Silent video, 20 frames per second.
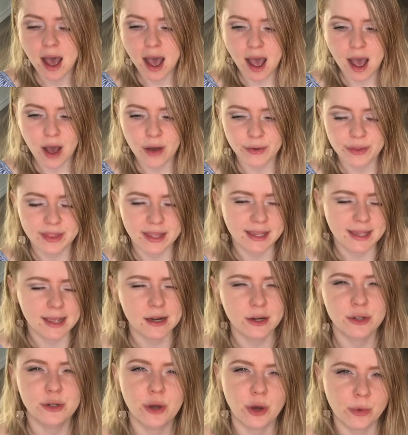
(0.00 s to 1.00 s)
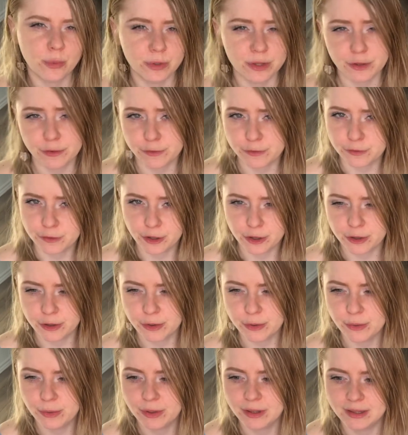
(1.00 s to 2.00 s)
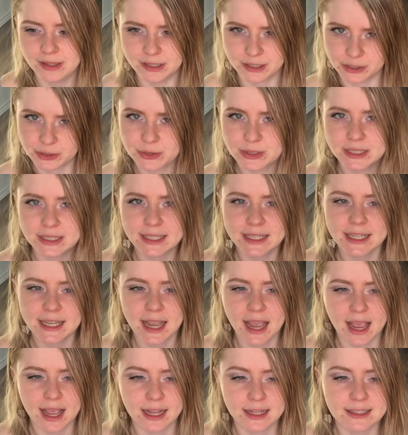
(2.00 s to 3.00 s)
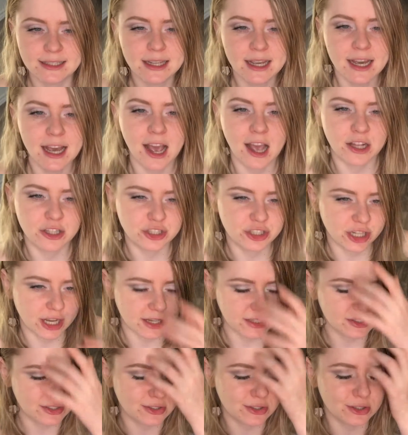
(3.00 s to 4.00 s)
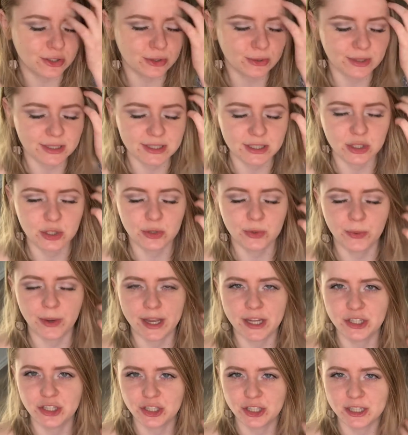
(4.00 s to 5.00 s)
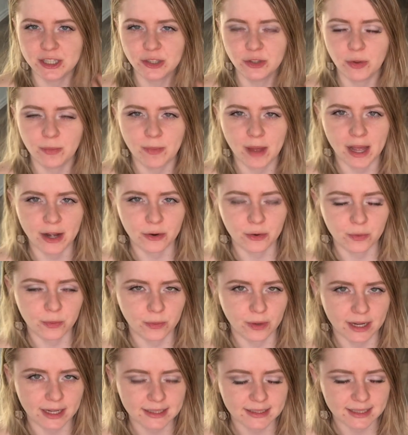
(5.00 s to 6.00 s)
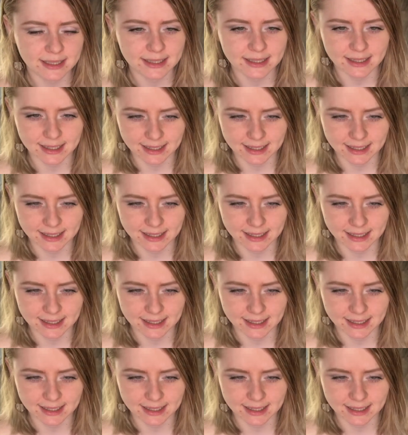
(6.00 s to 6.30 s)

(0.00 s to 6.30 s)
how they can go with the flow literally and adjust to a situation no matter what it